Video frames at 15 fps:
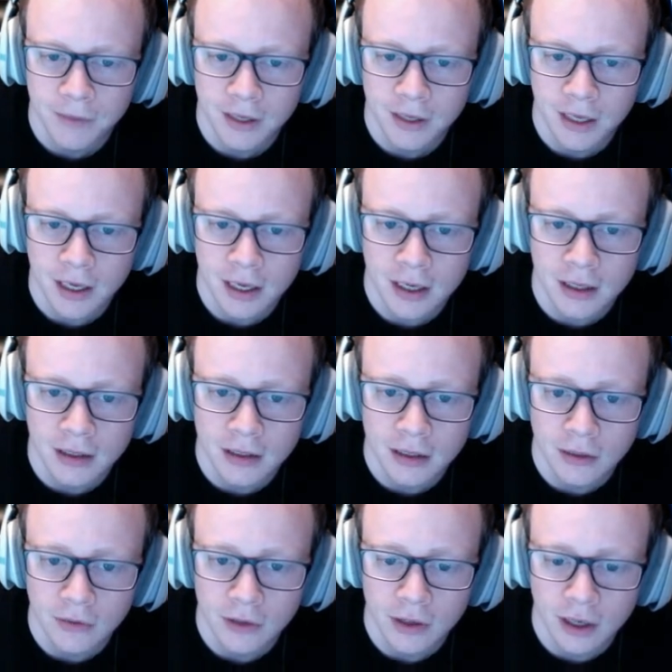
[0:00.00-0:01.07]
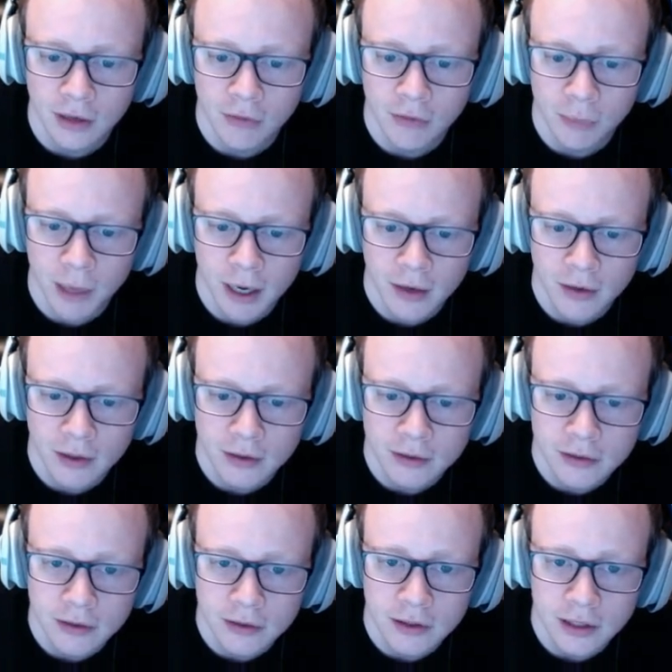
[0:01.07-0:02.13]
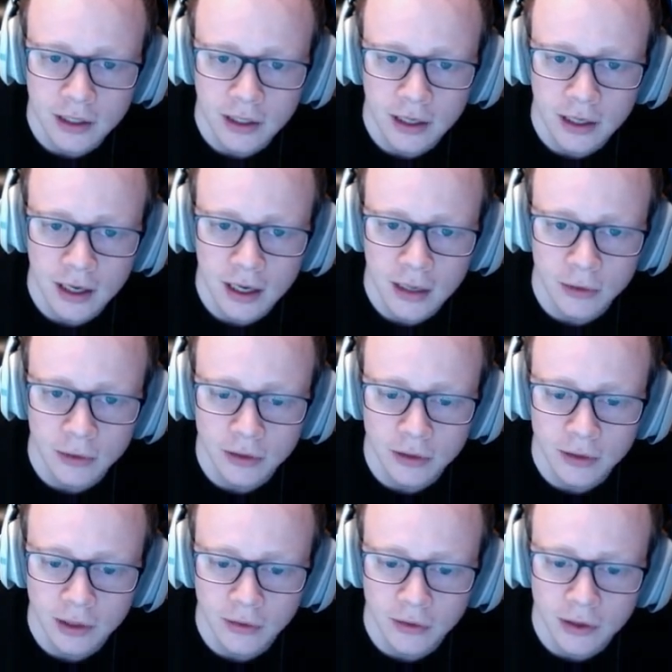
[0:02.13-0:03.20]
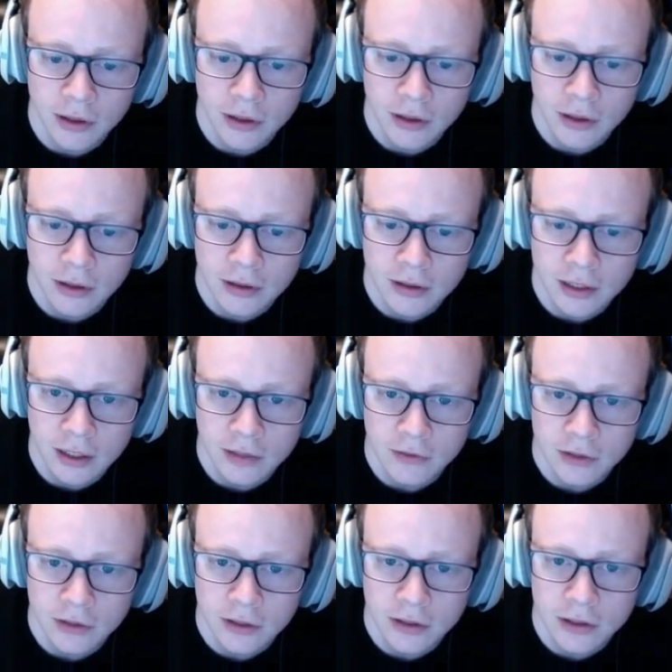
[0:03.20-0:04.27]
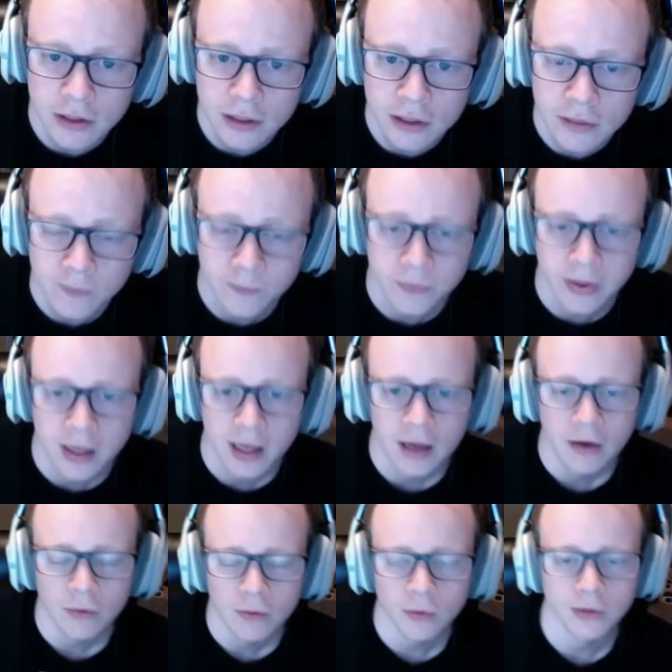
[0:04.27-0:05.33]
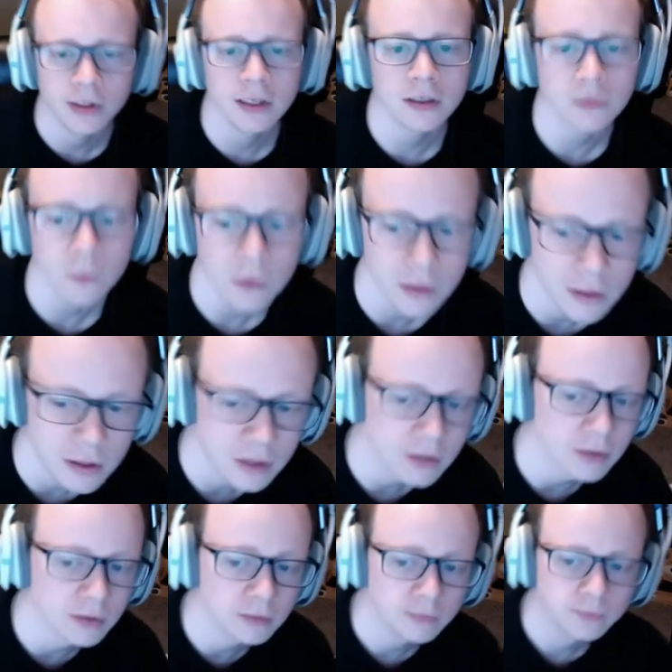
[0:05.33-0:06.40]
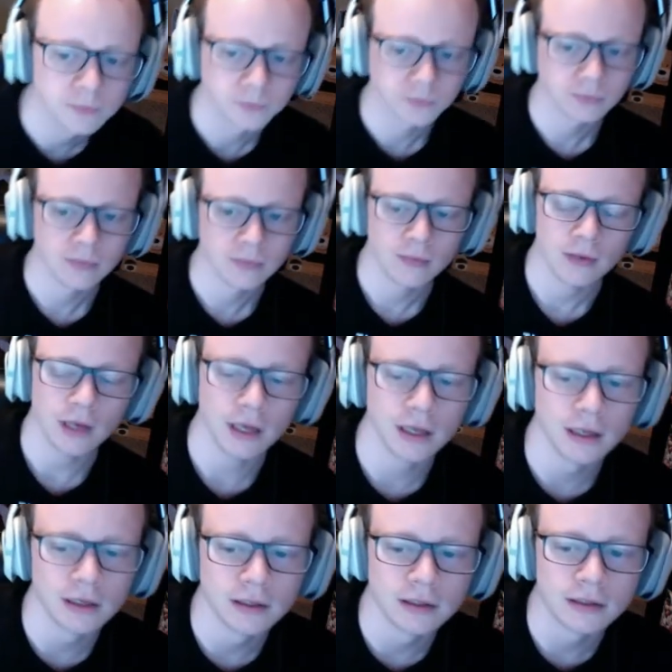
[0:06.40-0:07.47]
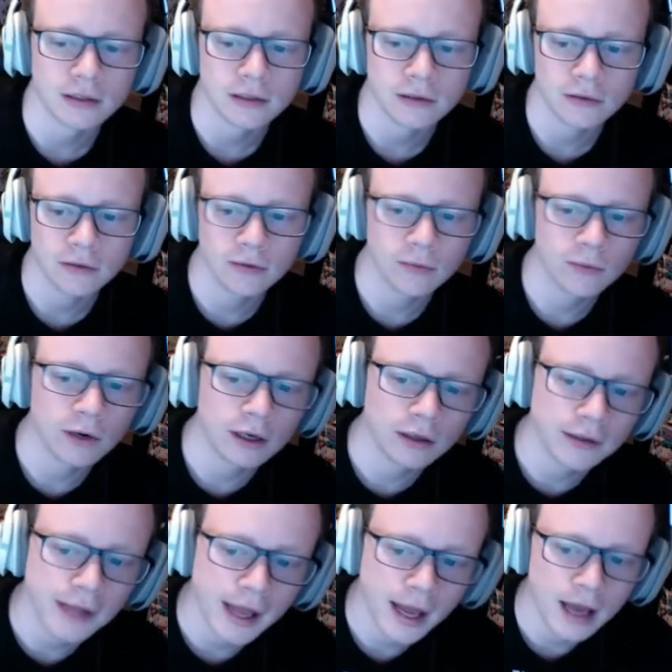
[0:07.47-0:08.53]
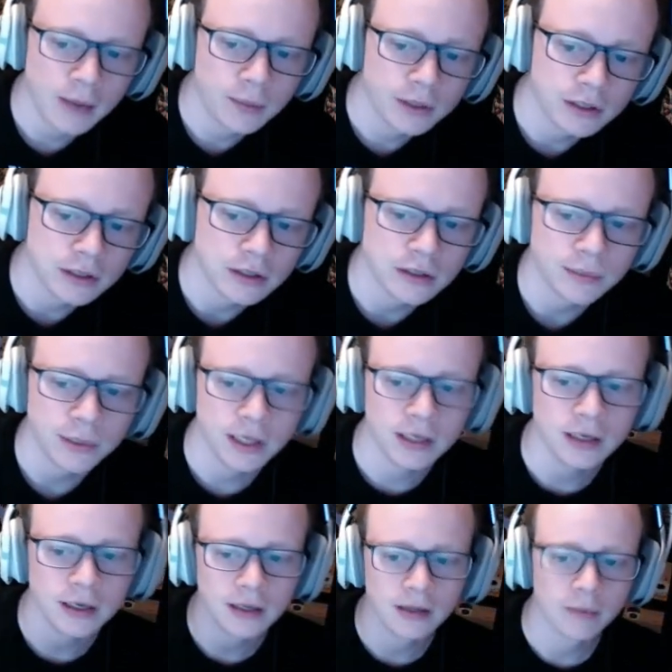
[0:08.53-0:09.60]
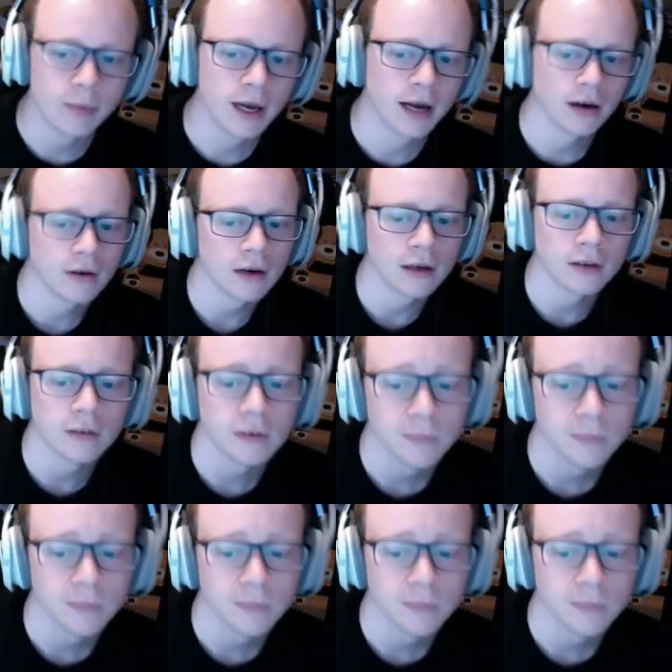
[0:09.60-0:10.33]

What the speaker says: And if you have background searching enabled, if you go to your saved searches, what this will do is, while the app is suspended in the background,